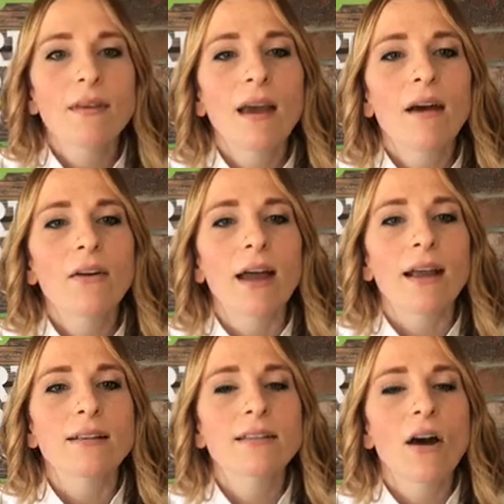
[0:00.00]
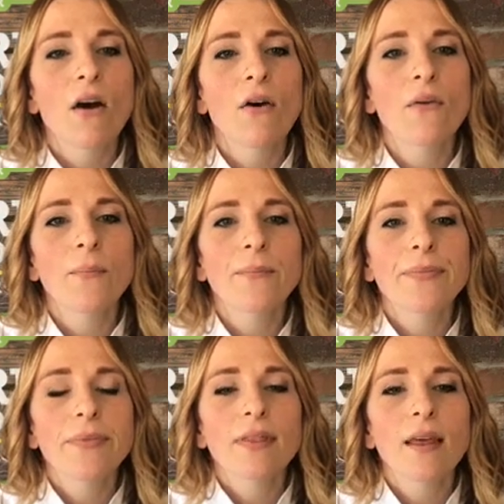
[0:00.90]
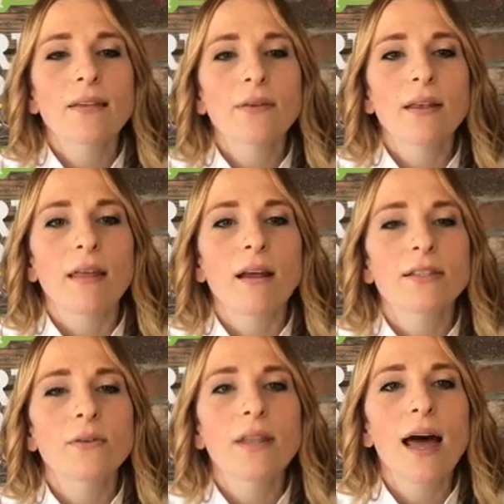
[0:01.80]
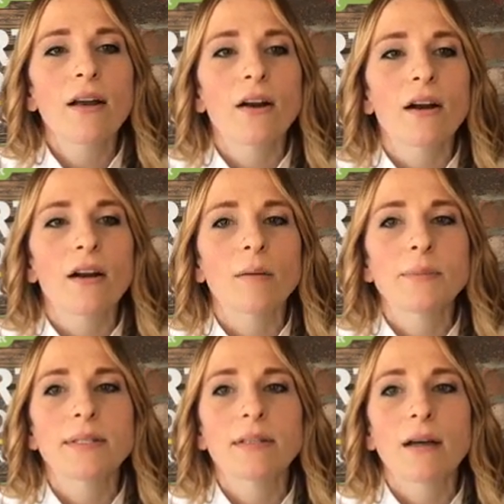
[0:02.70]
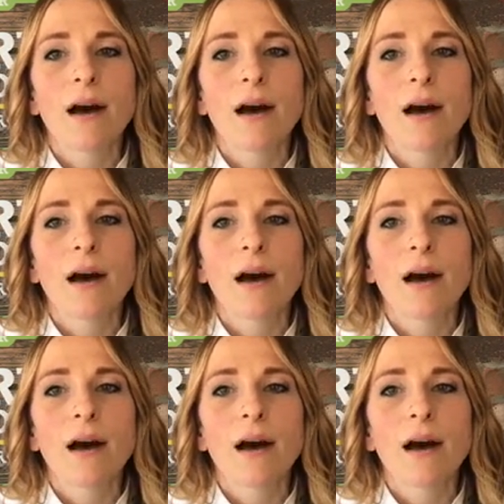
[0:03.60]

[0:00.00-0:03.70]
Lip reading: Yeah, okay. So that's what I thought. So a lot of herbs.